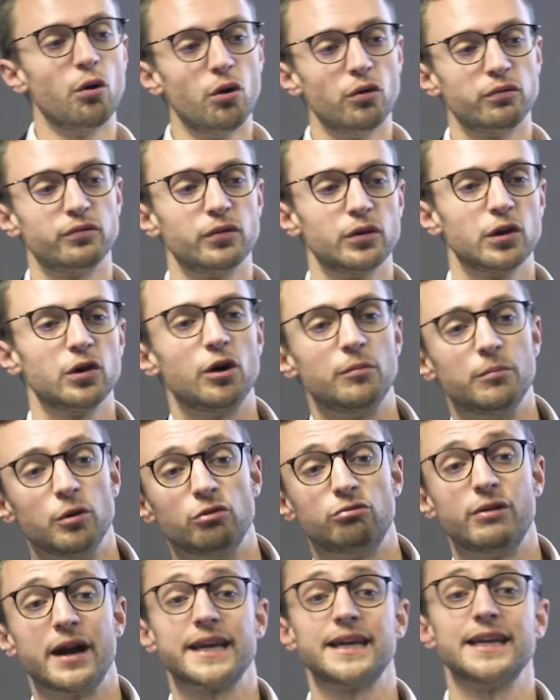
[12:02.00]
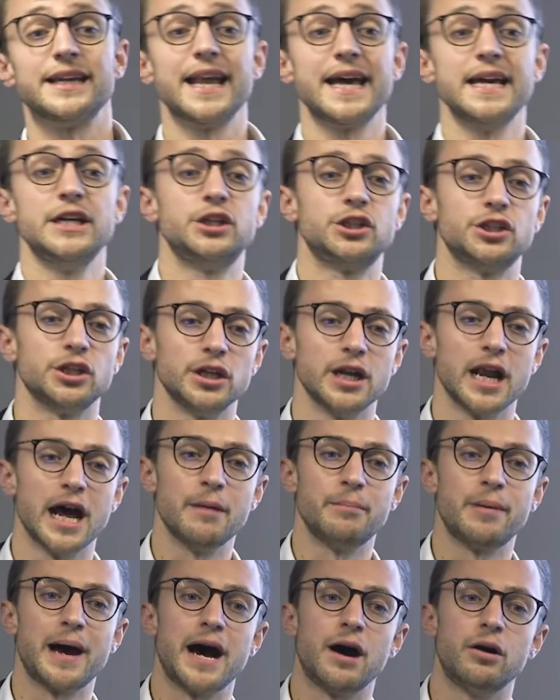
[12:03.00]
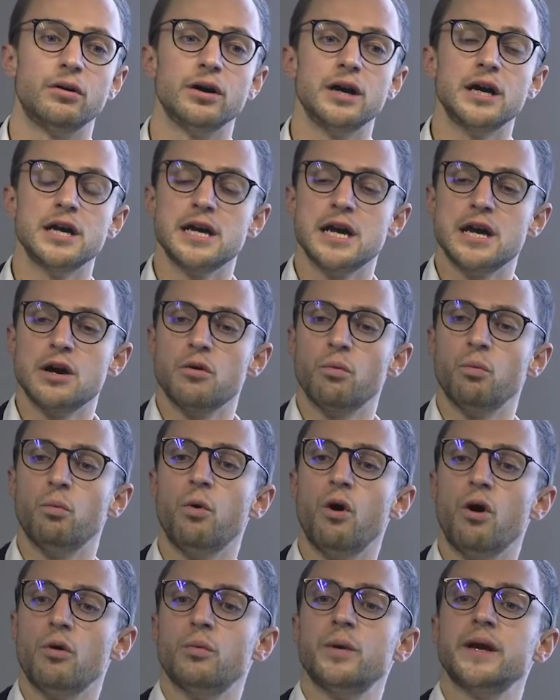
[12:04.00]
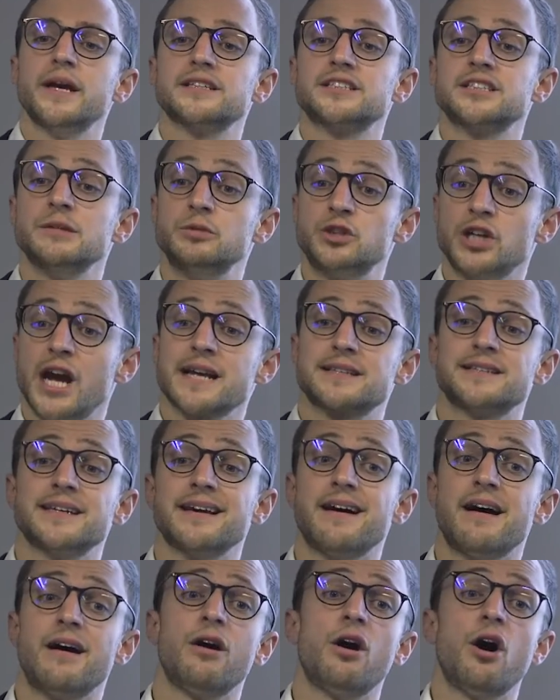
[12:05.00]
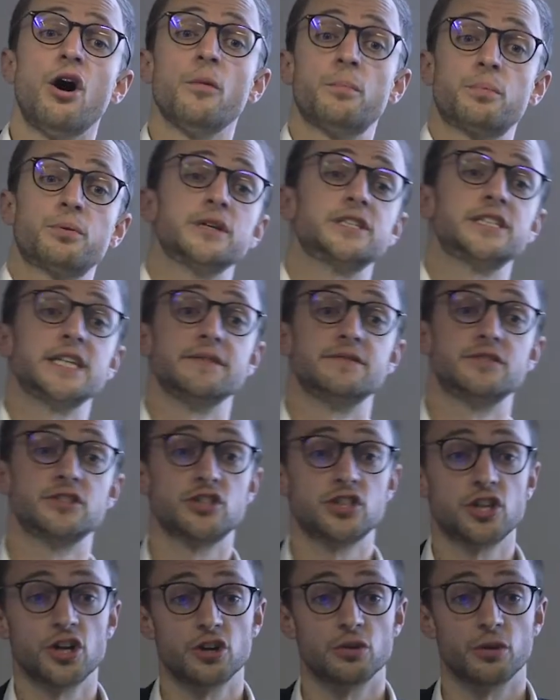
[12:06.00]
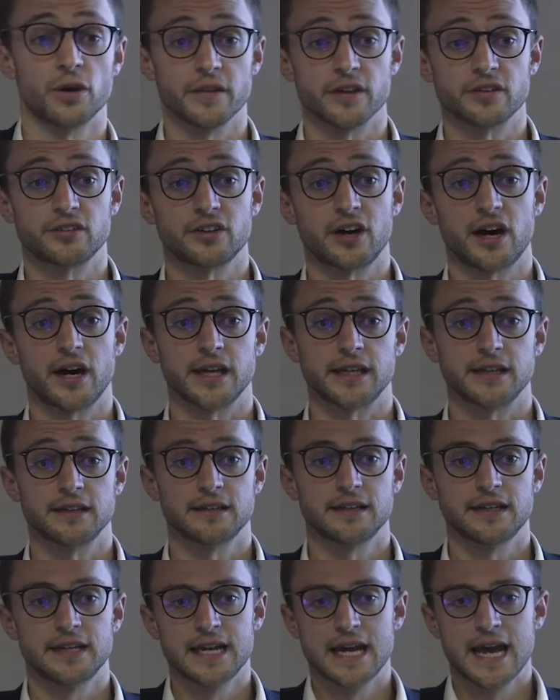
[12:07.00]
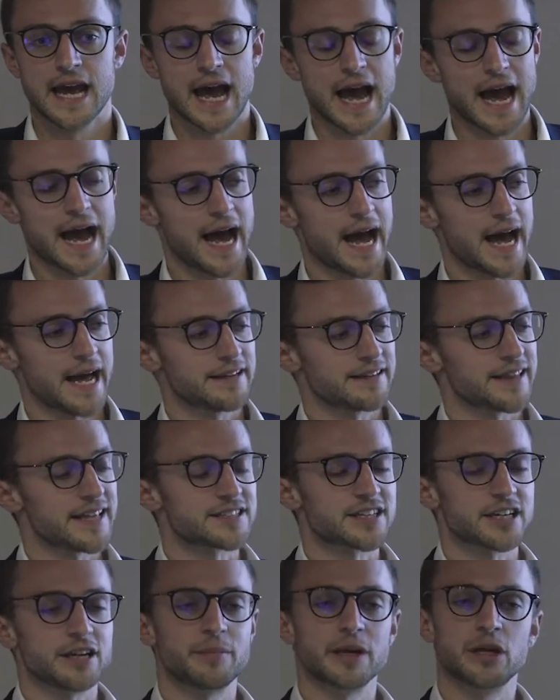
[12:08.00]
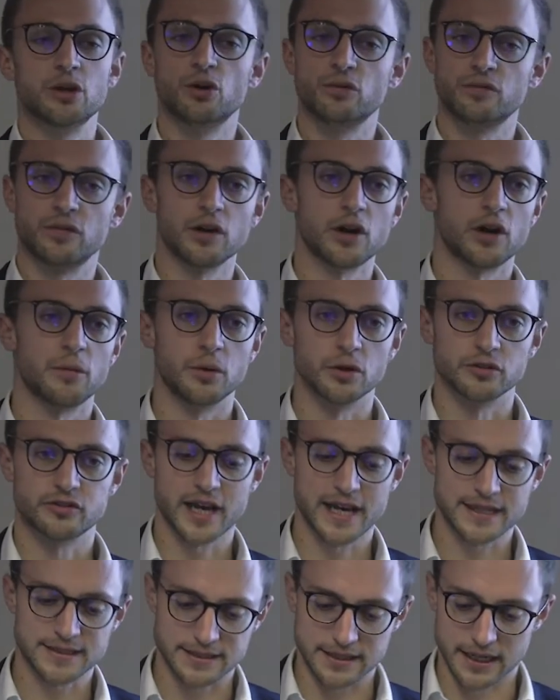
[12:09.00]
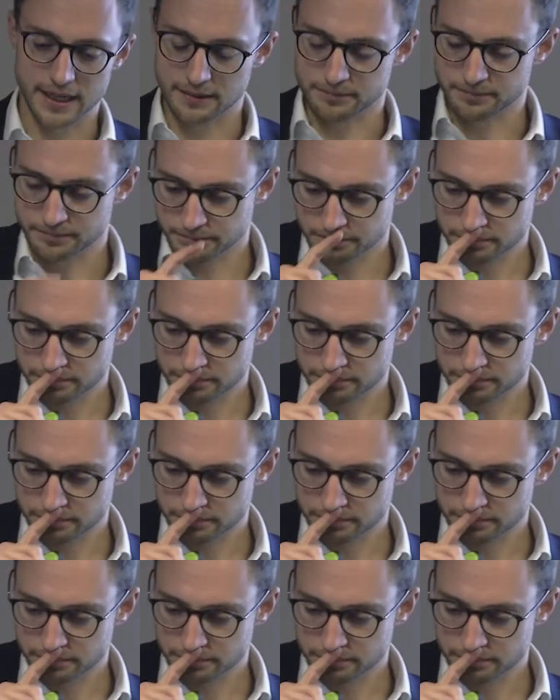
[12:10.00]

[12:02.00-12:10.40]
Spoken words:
awful lot more regulation about what we are subjecting our operatives to on the site. And there's going to be an awful lot more testing